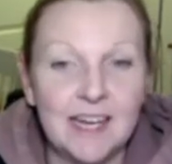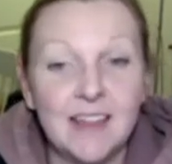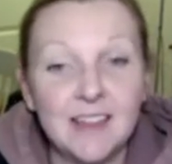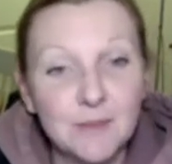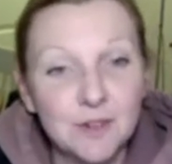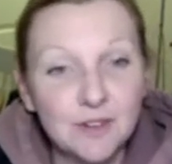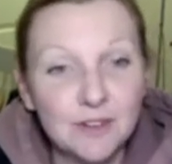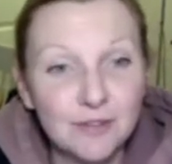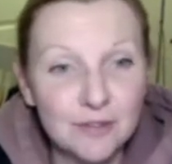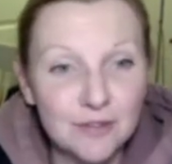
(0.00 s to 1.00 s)
and then we're not going to
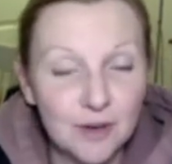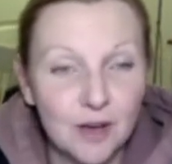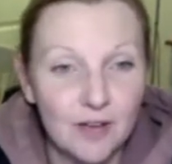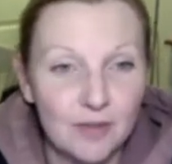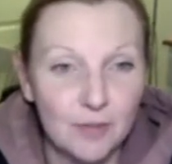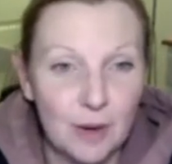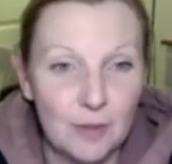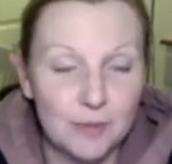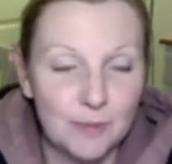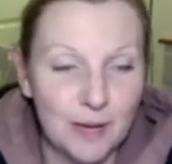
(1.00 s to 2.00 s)
feel so
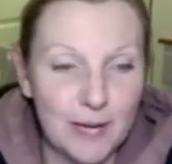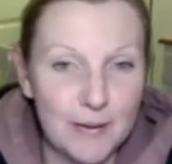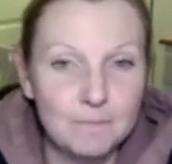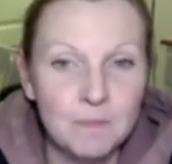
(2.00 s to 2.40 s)
overwhelmed by it.